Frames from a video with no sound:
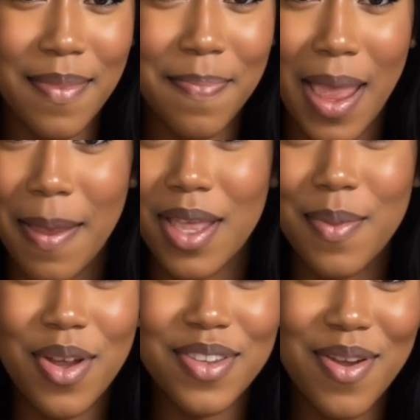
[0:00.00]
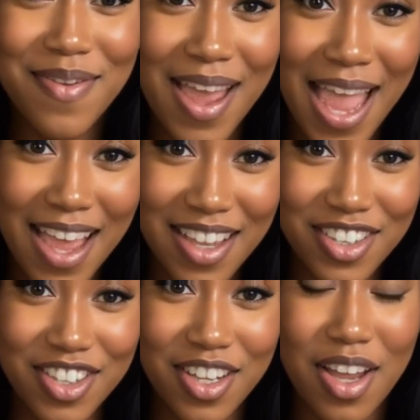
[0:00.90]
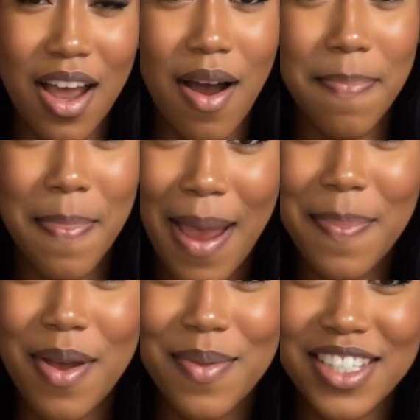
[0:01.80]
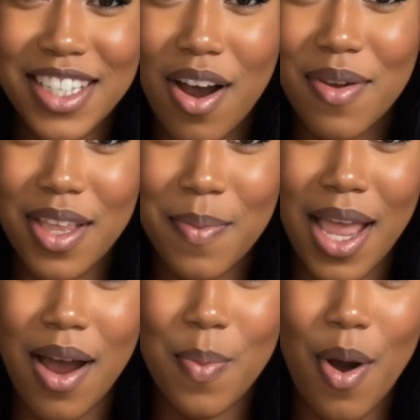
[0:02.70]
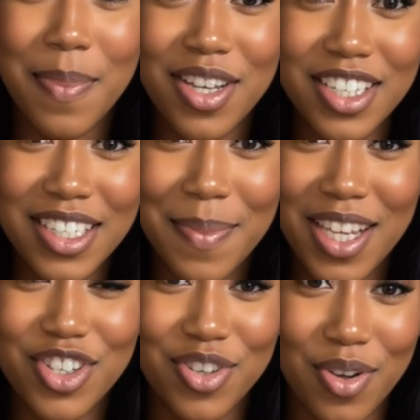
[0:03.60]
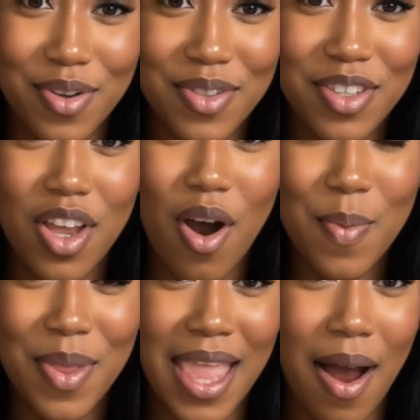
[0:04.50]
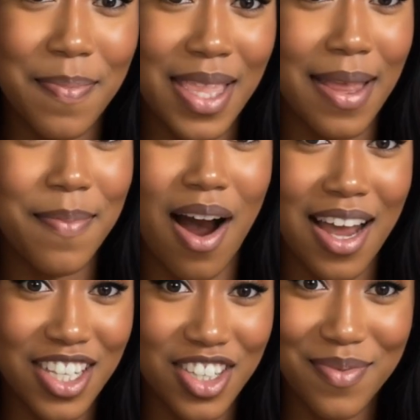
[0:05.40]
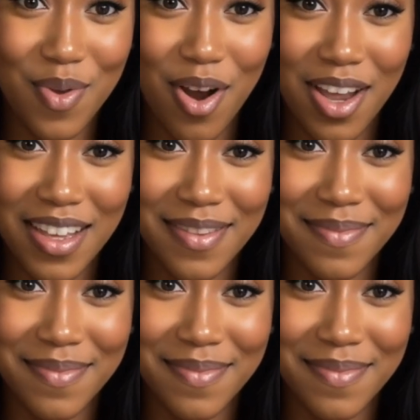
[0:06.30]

Maybe it was revenge. Maybe it was the only way a woman could speak truth without being punished for it.